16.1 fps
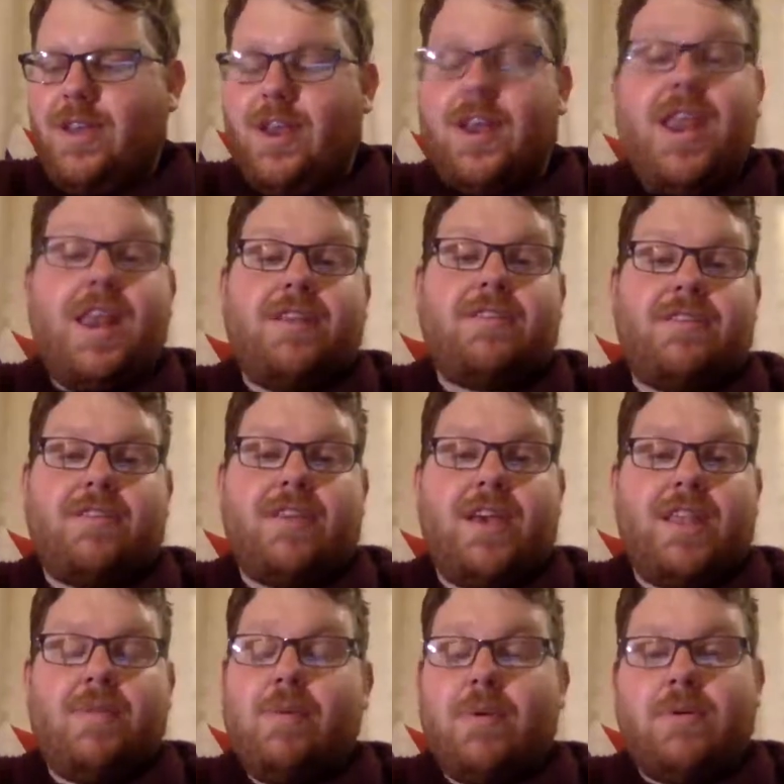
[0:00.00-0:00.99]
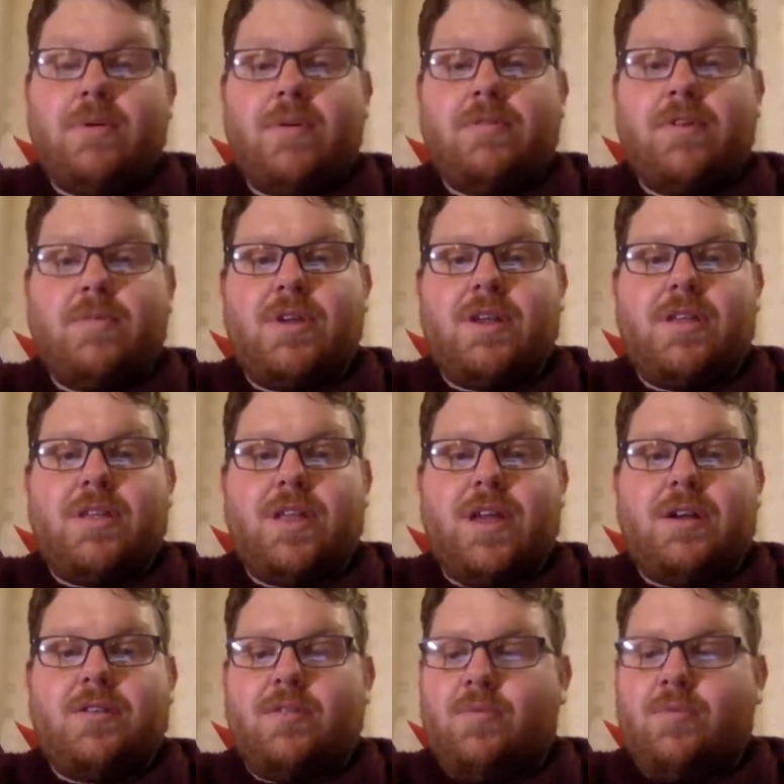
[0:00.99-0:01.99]
Needless to say, they probably won't send me anything
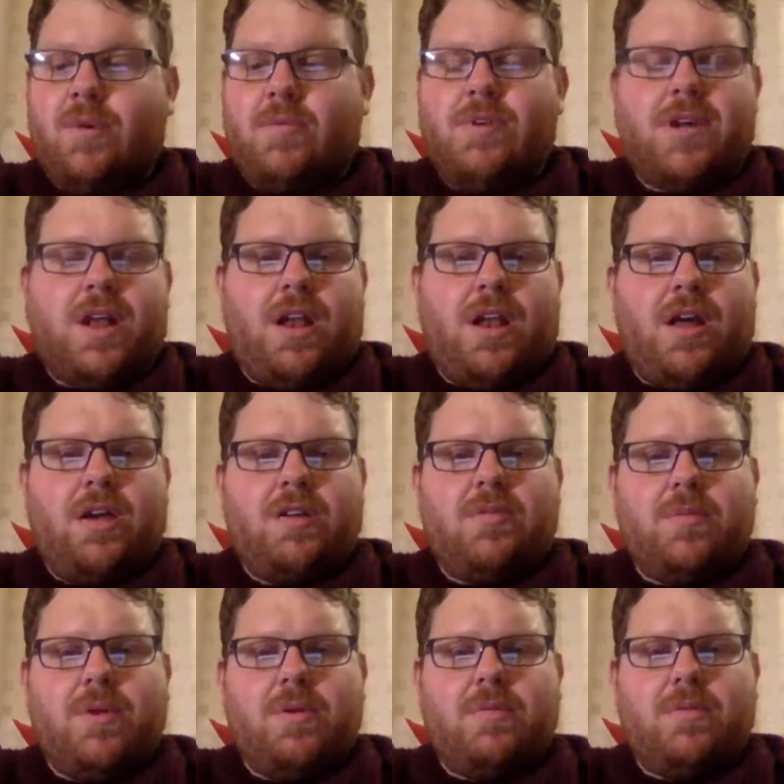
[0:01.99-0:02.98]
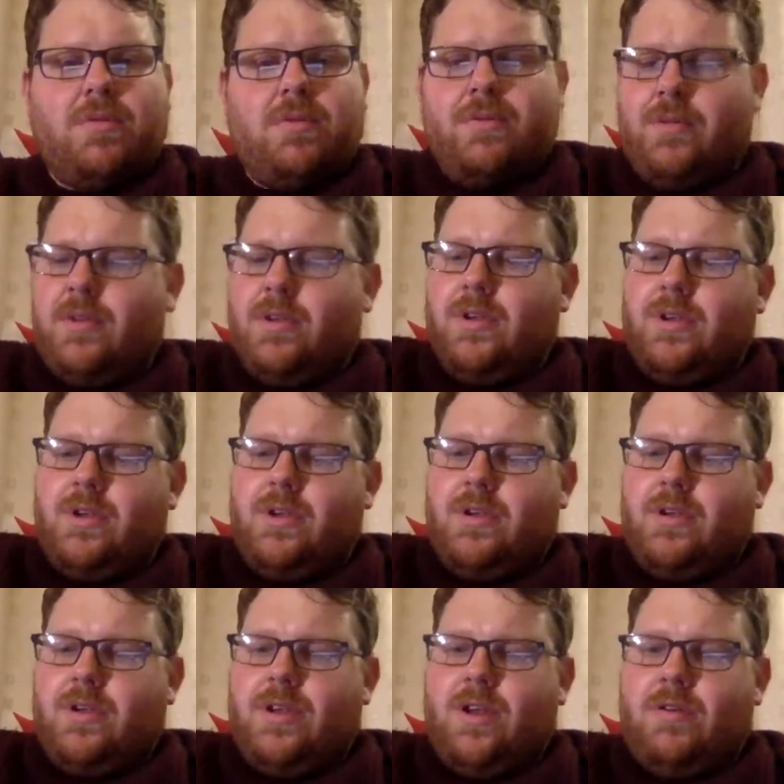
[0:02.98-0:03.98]
else, but I'm not going to lie to people.
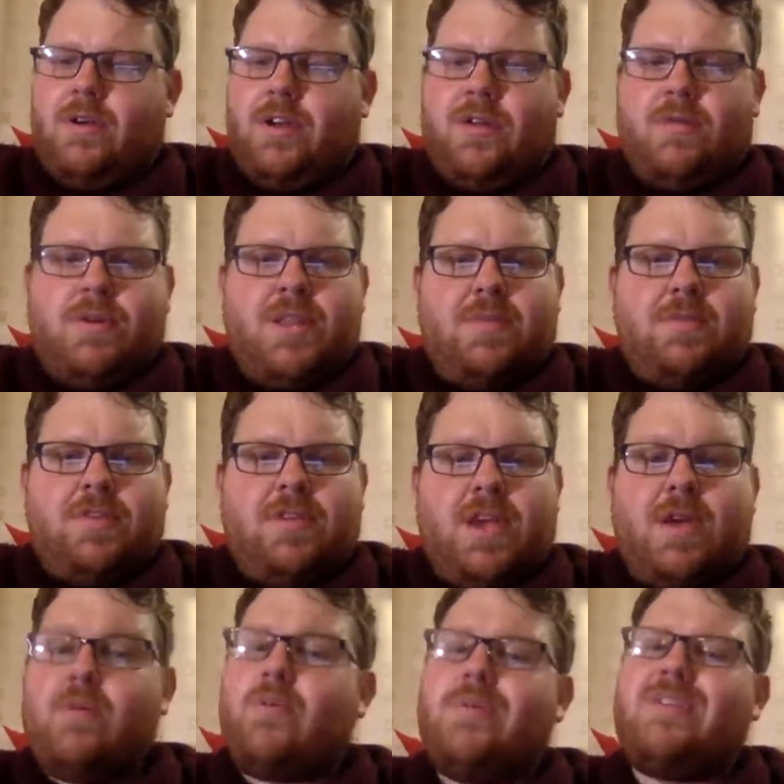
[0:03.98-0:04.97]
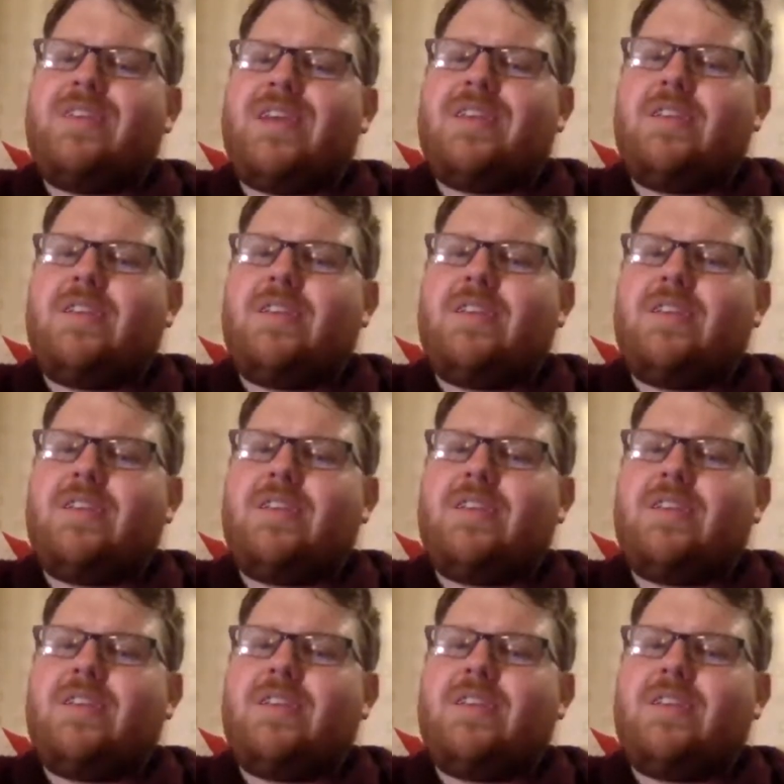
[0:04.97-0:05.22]
I don't want them to say, well, we sent